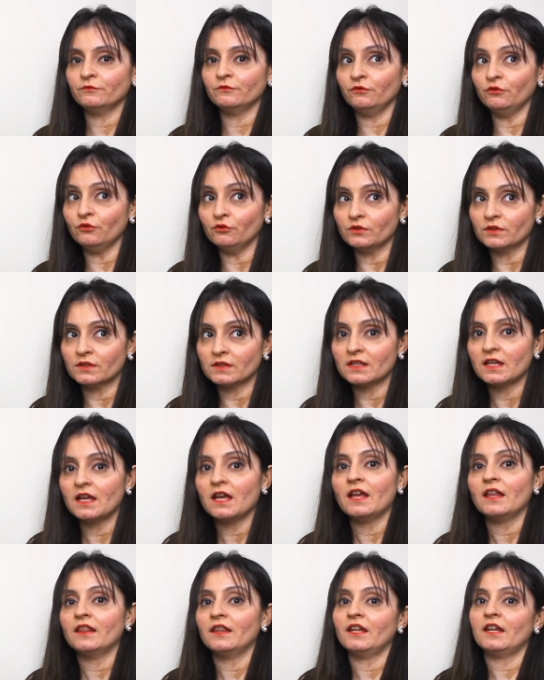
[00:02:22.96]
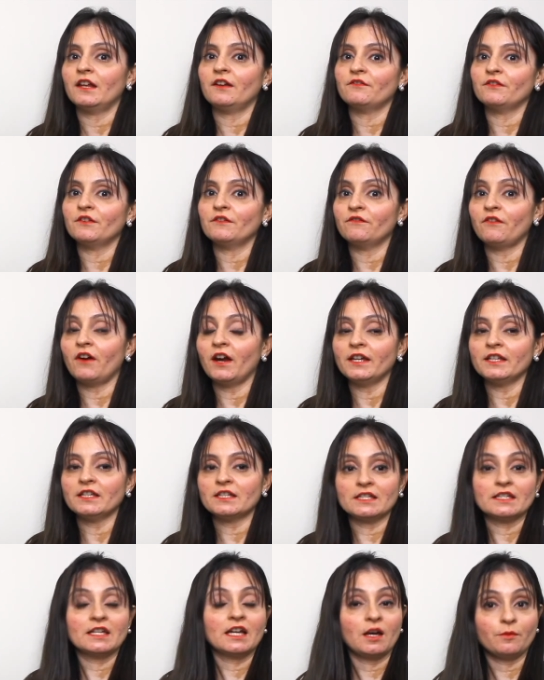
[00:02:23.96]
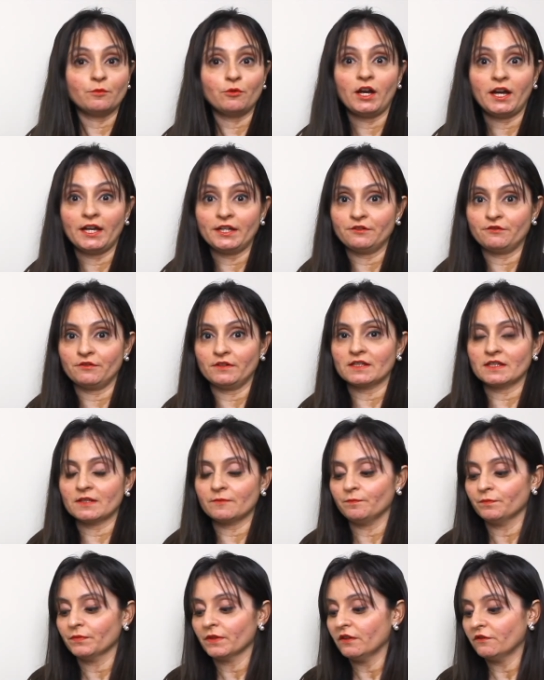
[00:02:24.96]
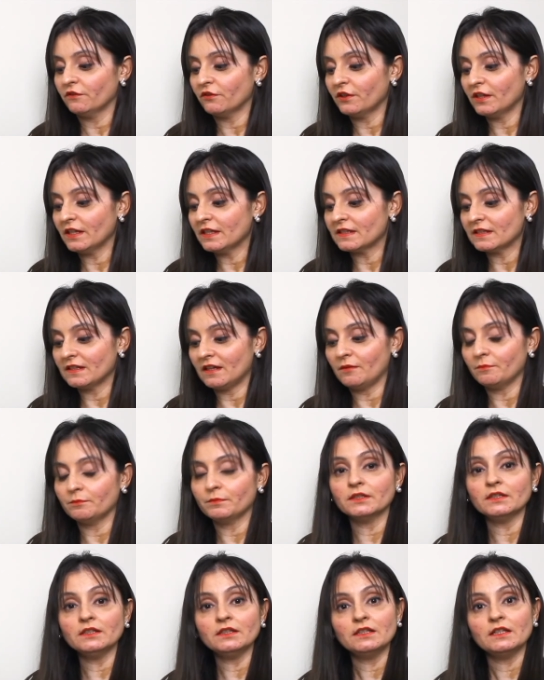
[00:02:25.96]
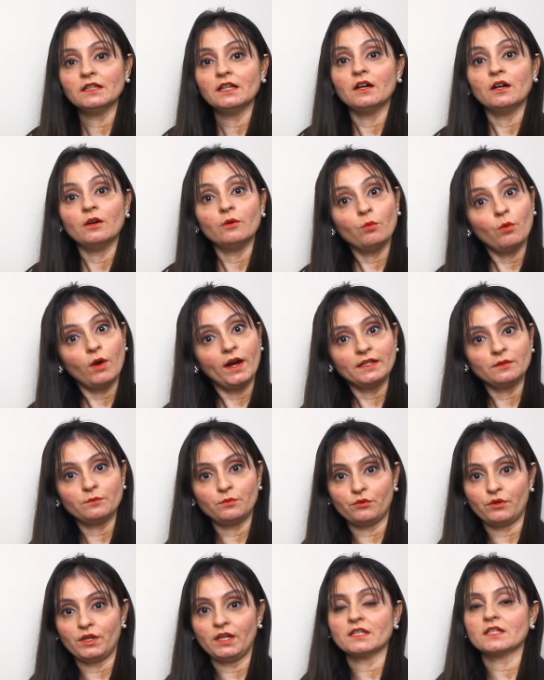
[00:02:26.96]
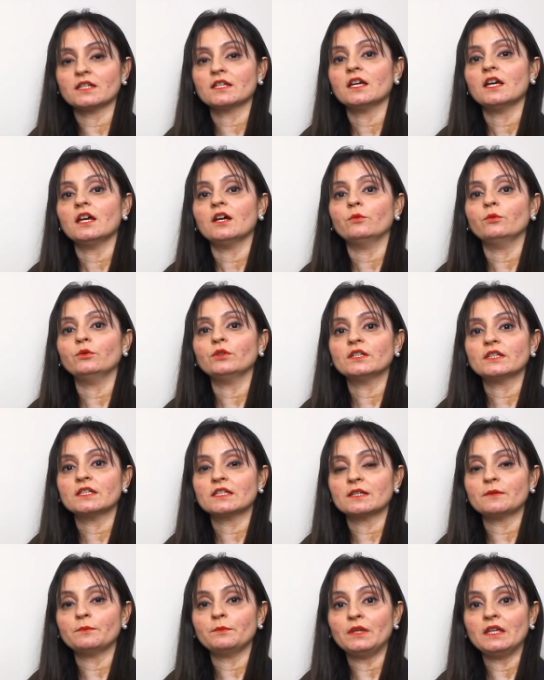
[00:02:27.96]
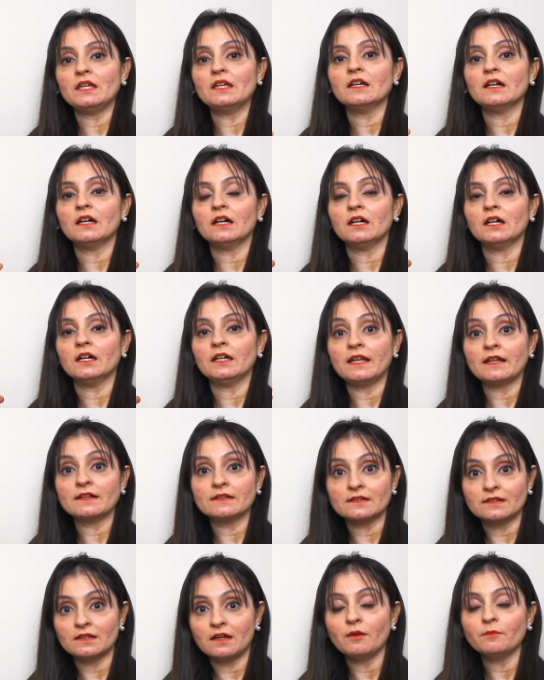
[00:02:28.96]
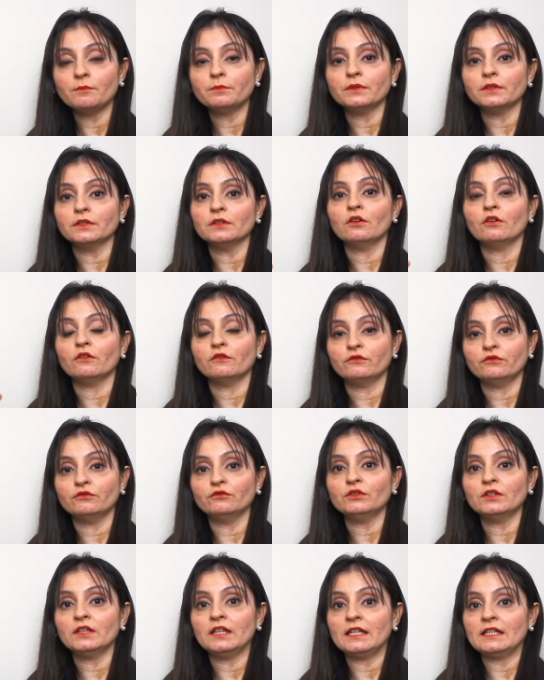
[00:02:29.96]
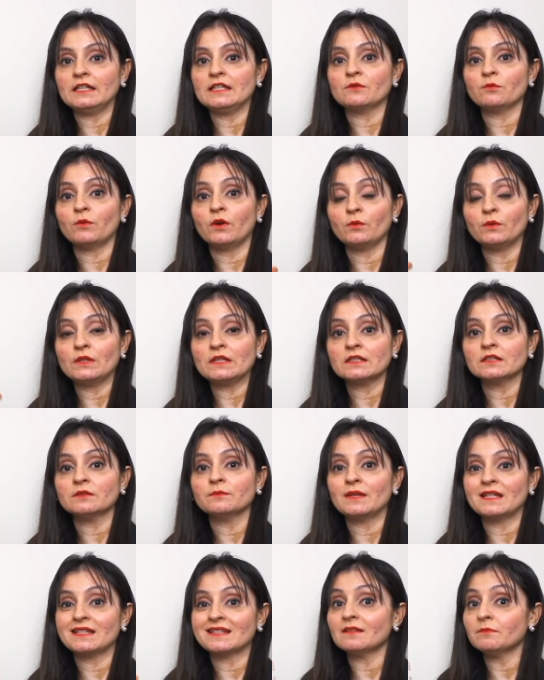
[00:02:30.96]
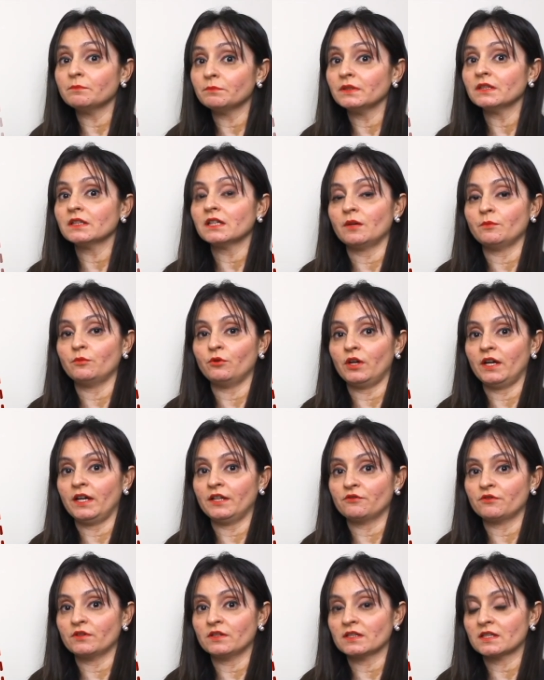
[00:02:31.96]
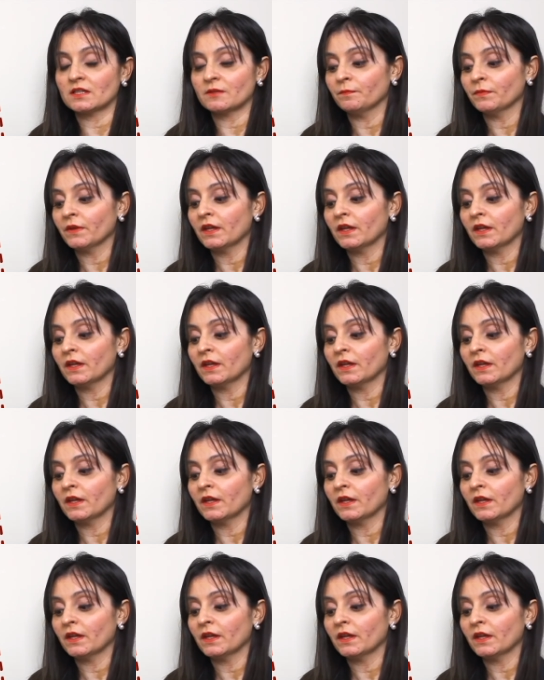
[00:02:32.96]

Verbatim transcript: foods that are refined in carbohydrates. For example, a white bread would be an example of food that is what we term as simple carbohydrates.